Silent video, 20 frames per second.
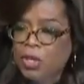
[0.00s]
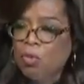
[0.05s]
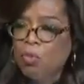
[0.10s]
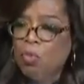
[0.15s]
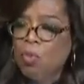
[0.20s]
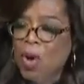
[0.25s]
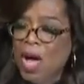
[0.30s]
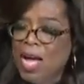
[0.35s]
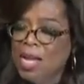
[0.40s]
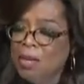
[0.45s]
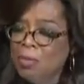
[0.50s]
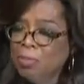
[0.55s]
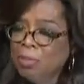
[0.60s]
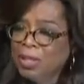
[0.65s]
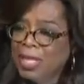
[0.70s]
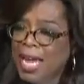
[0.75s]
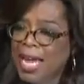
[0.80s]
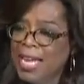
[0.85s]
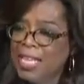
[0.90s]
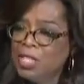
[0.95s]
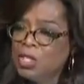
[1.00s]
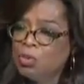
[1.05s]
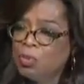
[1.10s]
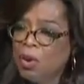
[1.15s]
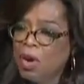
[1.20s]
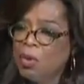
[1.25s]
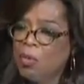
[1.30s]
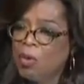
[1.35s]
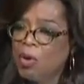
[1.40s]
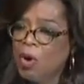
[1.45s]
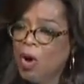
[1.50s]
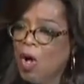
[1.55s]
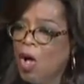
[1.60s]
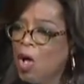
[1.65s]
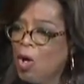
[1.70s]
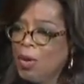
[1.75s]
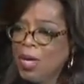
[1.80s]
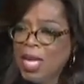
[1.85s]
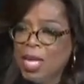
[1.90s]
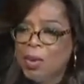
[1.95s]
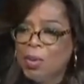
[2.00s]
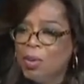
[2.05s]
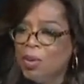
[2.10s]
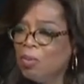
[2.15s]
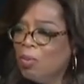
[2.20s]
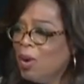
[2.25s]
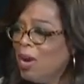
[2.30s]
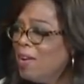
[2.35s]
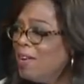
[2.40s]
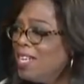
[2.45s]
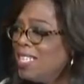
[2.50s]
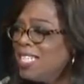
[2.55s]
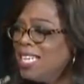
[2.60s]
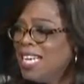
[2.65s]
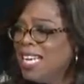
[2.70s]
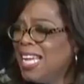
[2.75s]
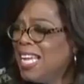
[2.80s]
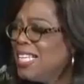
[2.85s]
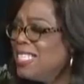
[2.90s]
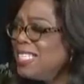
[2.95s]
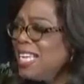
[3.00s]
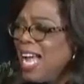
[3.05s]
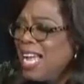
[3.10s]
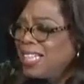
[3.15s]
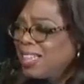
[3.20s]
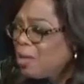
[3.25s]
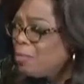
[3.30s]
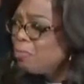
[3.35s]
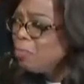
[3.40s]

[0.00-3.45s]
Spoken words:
the one place where we're all equal, where is it? It's at the